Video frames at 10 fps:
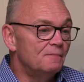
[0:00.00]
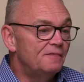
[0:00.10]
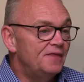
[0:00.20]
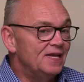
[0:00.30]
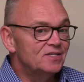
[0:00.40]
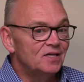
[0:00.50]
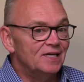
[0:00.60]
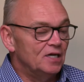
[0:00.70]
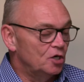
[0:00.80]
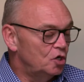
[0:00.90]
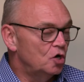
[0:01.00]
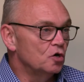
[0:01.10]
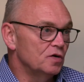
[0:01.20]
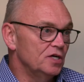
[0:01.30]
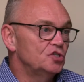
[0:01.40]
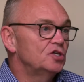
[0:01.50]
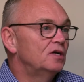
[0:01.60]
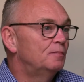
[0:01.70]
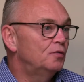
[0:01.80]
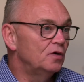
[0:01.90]
things like courage,
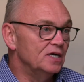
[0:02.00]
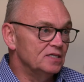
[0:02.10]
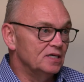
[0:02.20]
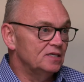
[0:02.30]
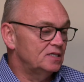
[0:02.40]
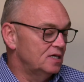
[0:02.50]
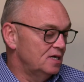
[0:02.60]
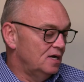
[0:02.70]
presence,